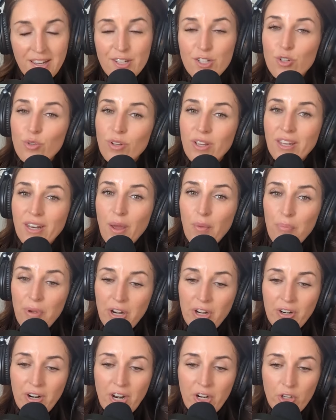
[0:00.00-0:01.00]
to get a
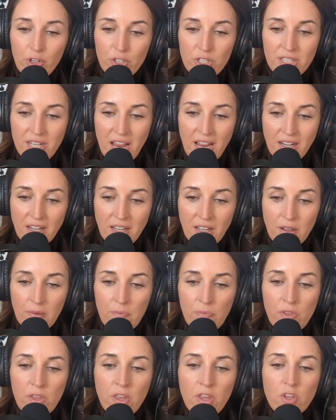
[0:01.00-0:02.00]
better understanding.
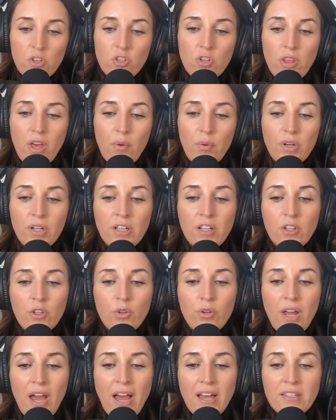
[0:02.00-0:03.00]
So that would
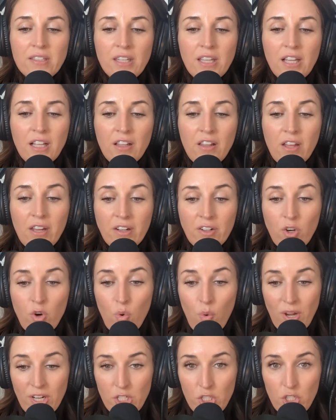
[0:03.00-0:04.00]
include asking a lot of
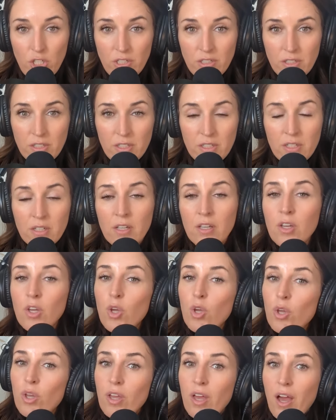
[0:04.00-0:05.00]
questions.
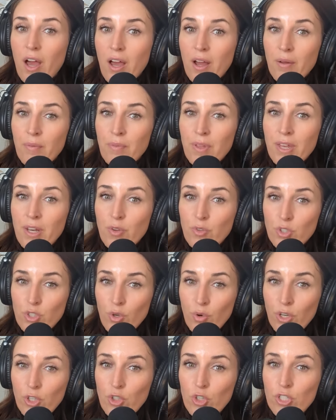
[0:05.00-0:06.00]
And it's
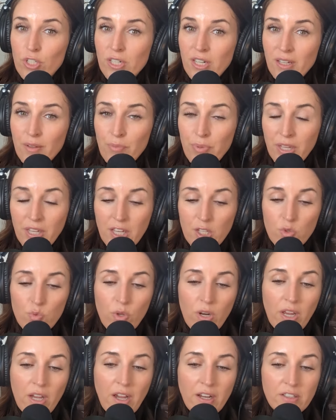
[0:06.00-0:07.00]
so interesting because
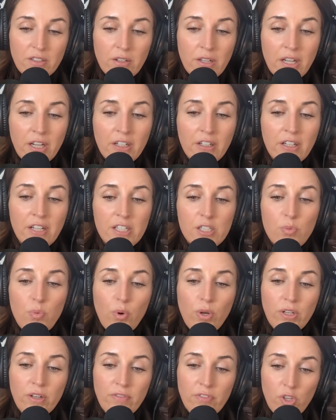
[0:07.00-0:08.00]
when I got to hear his
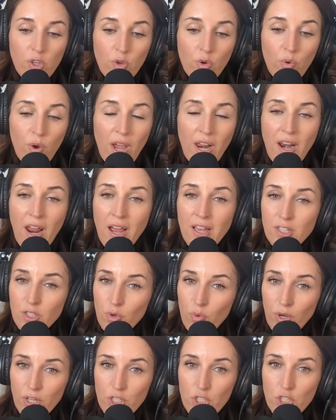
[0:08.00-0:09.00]
point of view and ask
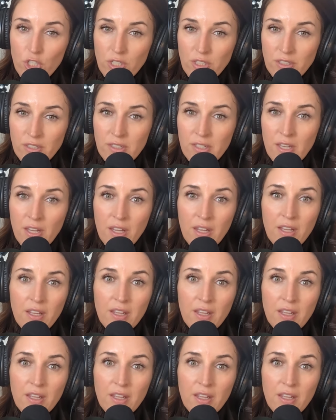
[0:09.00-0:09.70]
questions,